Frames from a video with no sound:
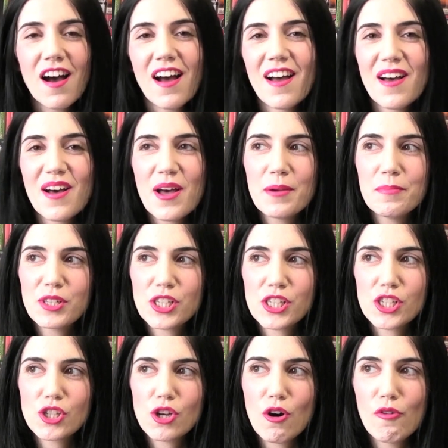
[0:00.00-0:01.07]

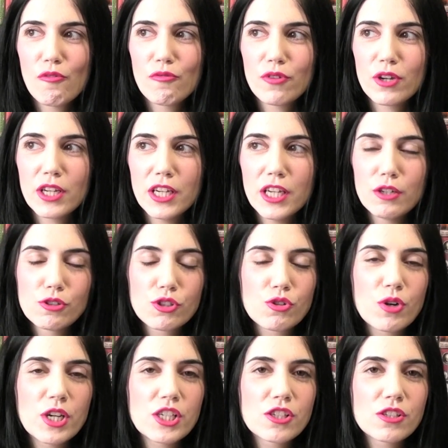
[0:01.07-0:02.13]
images of
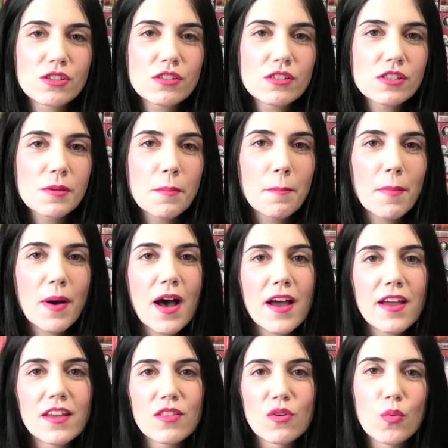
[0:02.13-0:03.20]
illustrations
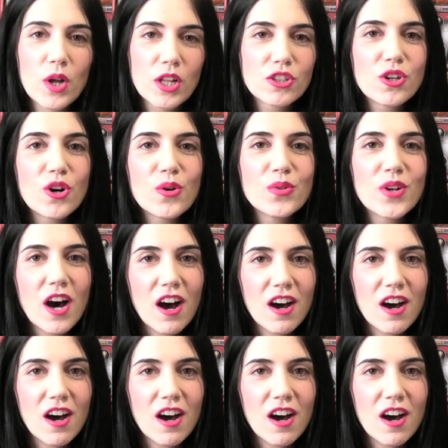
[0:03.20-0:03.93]
by the well-known